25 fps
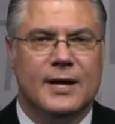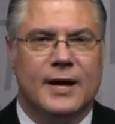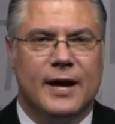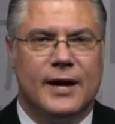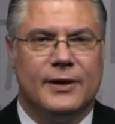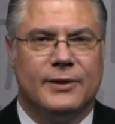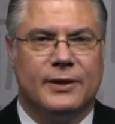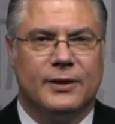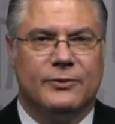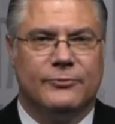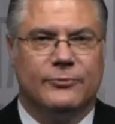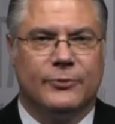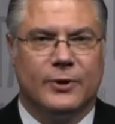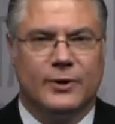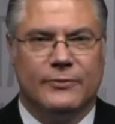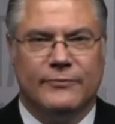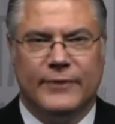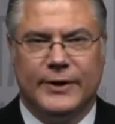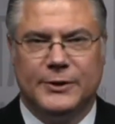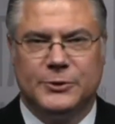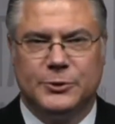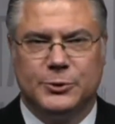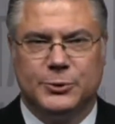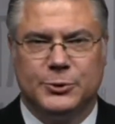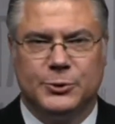I think for
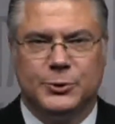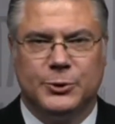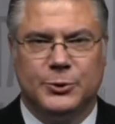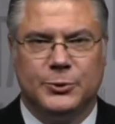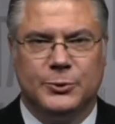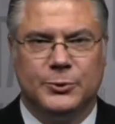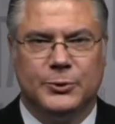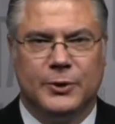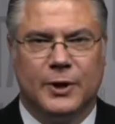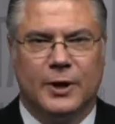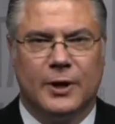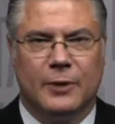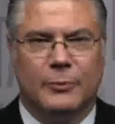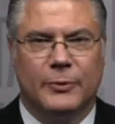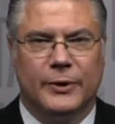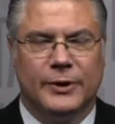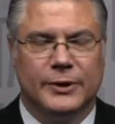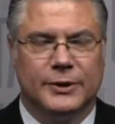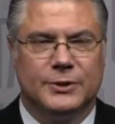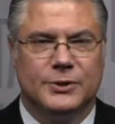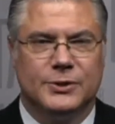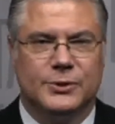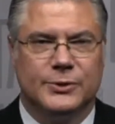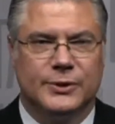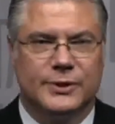investors who are
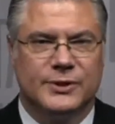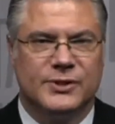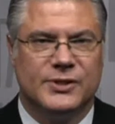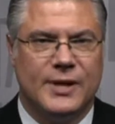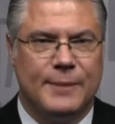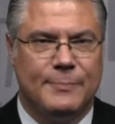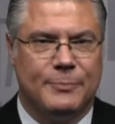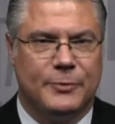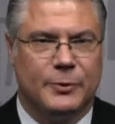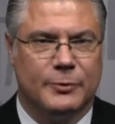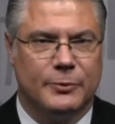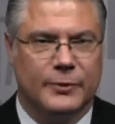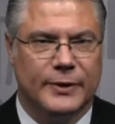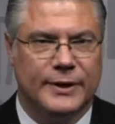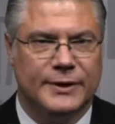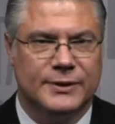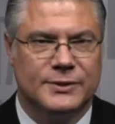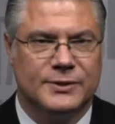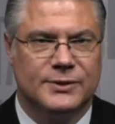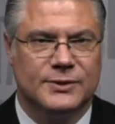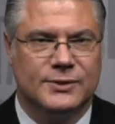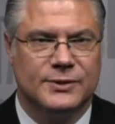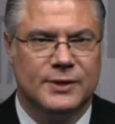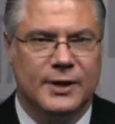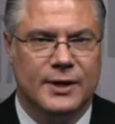willing to accept the
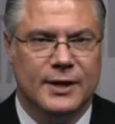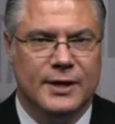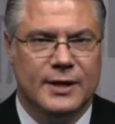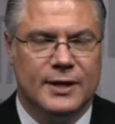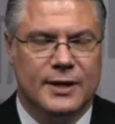risks